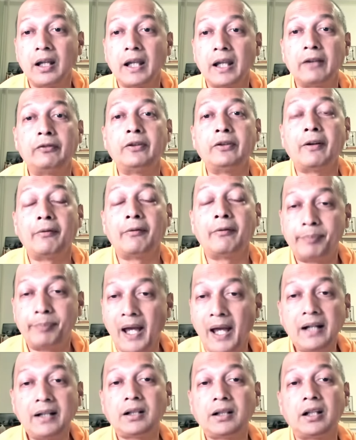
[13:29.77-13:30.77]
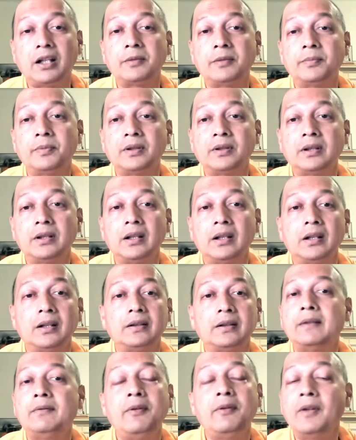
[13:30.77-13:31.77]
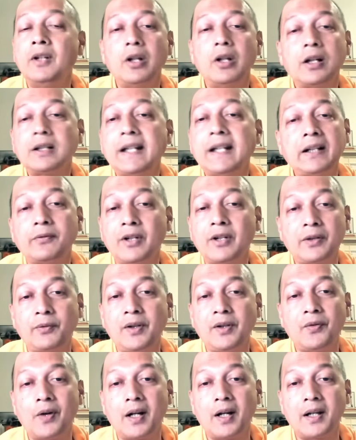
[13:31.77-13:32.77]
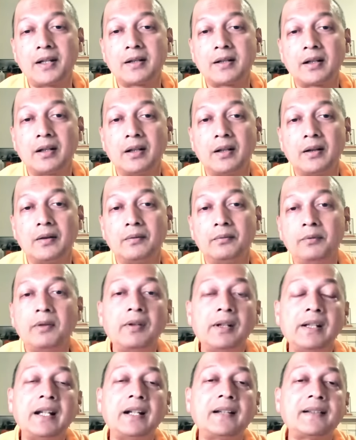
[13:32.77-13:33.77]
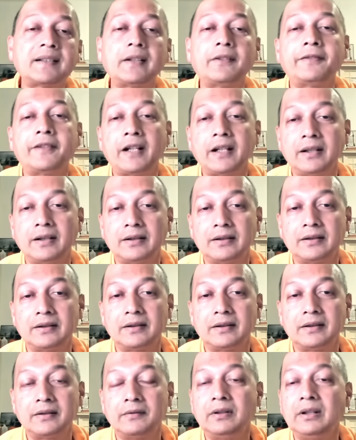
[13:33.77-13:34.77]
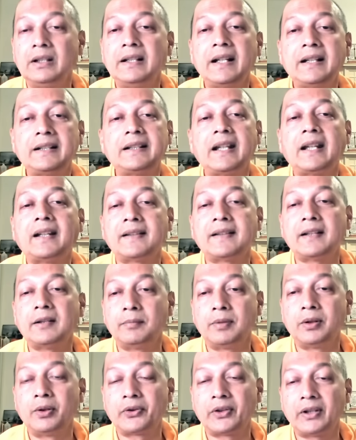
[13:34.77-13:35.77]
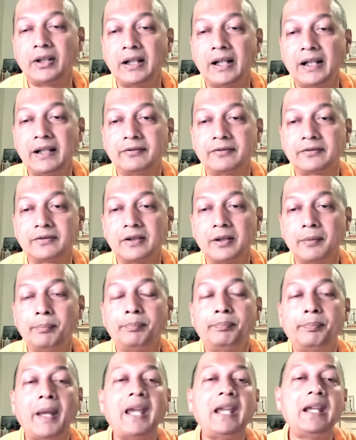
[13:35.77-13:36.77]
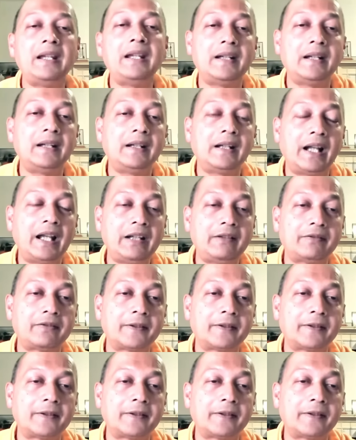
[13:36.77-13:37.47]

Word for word: If we have bad karma, then we will not get what we want. We will get suffering. We will get kicks and blows in life, pain in life.